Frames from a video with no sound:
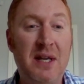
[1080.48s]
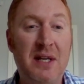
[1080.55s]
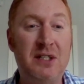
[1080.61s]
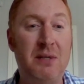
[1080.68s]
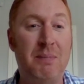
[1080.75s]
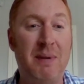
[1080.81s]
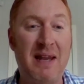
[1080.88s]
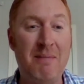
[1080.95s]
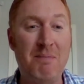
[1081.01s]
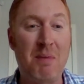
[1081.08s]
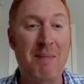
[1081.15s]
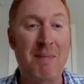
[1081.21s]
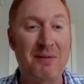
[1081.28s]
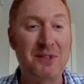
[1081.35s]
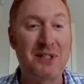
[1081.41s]
to be in the
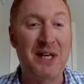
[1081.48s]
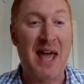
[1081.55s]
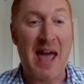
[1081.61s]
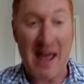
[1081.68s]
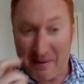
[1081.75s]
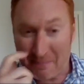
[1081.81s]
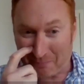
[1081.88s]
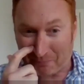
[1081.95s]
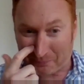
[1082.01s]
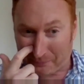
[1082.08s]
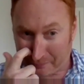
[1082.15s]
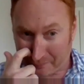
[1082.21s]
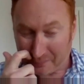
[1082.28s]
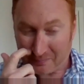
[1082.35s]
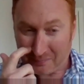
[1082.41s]
mountain air,
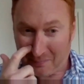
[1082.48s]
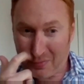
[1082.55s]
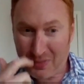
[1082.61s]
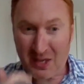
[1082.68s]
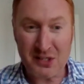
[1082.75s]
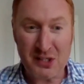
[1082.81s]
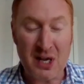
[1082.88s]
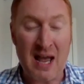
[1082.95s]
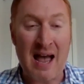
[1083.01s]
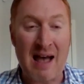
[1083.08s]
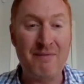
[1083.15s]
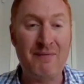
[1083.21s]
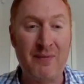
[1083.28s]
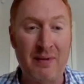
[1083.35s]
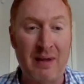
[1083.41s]
to
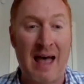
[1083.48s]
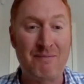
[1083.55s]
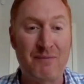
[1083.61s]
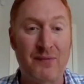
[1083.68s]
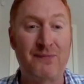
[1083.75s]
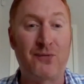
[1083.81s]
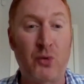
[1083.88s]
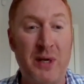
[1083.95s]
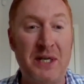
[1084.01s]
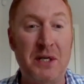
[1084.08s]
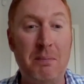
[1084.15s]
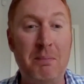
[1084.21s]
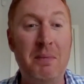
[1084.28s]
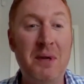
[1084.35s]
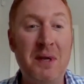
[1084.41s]
have the
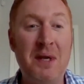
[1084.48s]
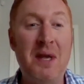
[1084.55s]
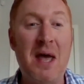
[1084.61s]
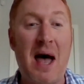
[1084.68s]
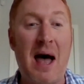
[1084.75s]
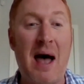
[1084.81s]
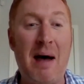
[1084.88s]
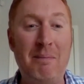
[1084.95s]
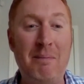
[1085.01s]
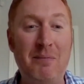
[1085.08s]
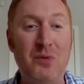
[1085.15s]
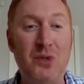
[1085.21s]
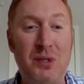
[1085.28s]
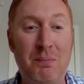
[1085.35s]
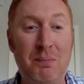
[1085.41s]
freedom
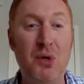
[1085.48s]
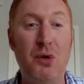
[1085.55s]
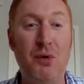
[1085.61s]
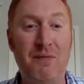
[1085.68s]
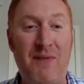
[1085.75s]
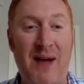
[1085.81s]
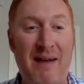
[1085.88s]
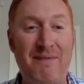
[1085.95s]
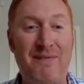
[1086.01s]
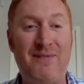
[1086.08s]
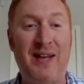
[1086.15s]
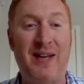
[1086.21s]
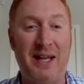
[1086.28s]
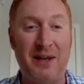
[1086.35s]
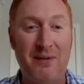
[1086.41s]
to move, that
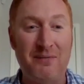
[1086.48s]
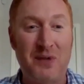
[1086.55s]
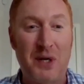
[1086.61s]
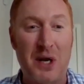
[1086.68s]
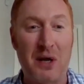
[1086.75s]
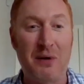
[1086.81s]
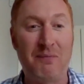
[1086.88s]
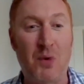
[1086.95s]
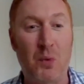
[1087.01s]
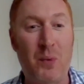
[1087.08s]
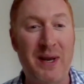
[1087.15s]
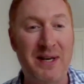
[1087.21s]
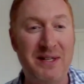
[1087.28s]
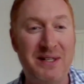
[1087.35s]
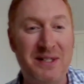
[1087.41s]
feeling of the
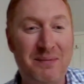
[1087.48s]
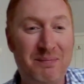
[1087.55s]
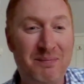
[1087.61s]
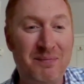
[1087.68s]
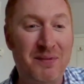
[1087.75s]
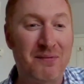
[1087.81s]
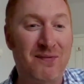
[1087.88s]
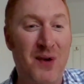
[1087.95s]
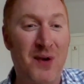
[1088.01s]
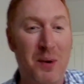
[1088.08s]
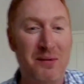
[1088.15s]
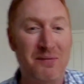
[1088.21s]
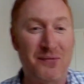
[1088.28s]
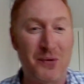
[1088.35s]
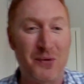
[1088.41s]
wind
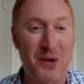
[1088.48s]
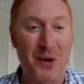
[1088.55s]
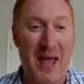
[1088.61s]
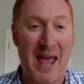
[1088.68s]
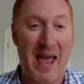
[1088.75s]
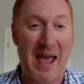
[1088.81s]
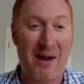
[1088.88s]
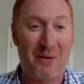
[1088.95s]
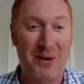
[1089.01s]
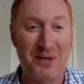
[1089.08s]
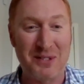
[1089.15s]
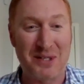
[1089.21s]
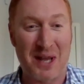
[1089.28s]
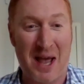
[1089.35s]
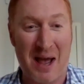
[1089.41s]
flowing through your hair,
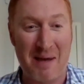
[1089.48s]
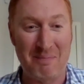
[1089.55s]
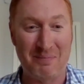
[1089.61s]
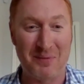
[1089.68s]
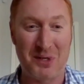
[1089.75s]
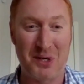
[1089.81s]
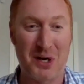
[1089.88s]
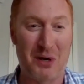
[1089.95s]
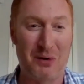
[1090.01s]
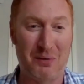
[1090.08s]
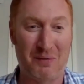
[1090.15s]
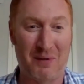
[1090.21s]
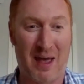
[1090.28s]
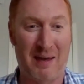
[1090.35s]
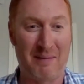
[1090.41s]
and
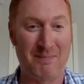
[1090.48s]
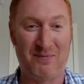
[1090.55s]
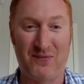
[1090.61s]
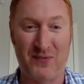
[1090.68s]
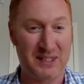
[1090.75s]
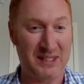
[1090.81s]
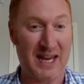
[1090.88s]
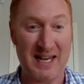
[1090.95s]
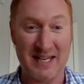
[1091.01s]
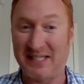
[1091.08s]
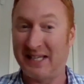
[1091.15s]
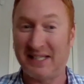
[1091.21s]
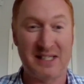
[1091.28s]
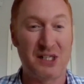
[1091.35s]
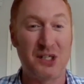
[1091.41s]
for skiers
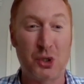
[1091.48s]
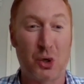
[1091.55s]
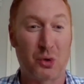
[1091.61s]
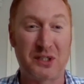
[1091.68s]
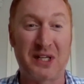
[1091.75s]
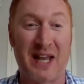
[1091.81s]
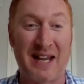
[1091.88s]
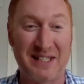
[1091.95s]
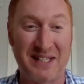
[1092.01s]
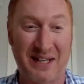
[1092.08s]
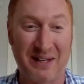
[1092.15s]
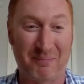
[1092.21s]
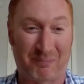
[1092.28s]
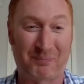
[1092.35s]
it's intoxicating.